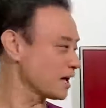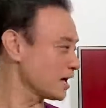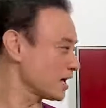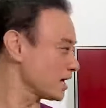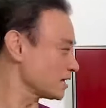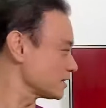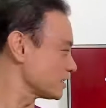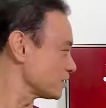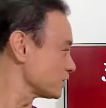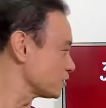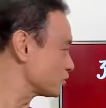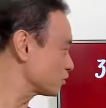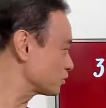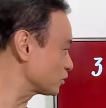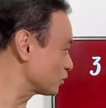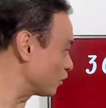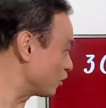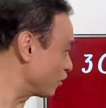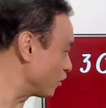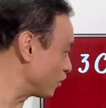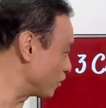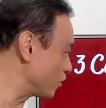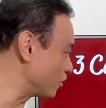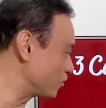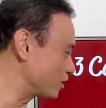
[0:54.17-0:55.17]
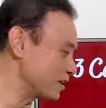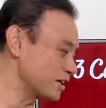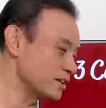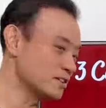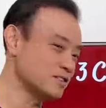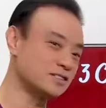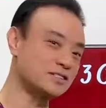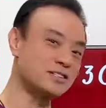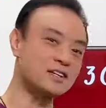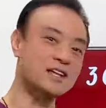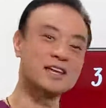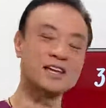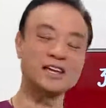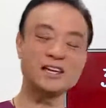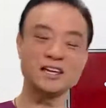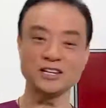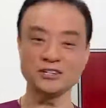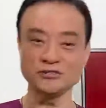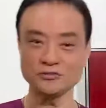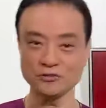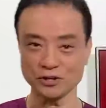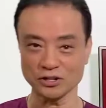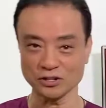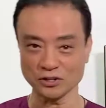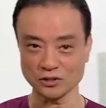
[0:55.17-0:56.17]
And then the third is
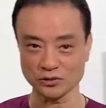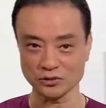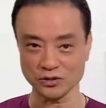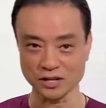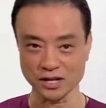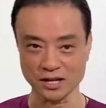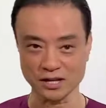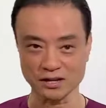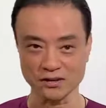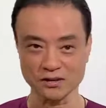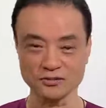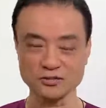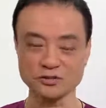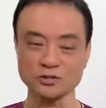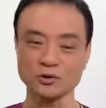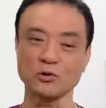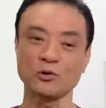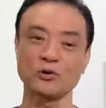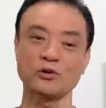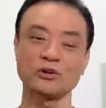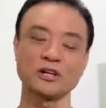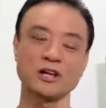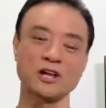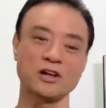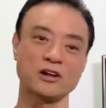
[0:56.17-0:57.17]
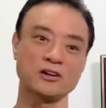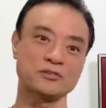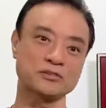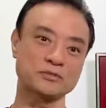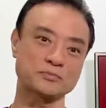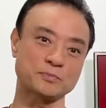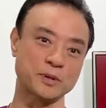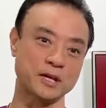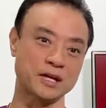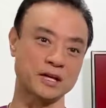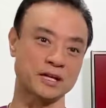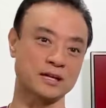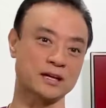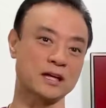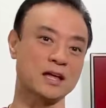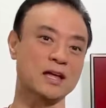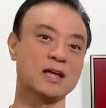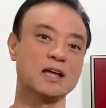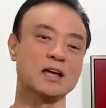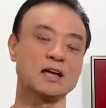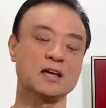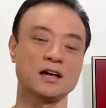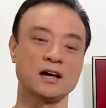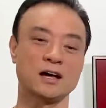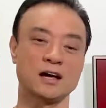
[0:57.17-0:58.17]
injuring your nails or nails being
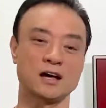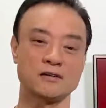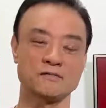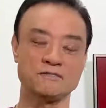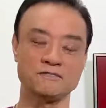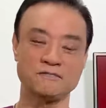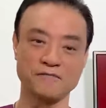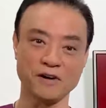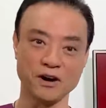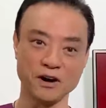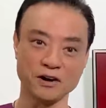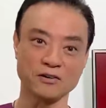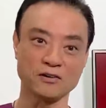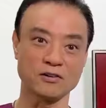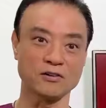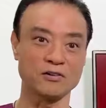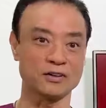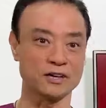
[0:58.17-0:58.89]
fungal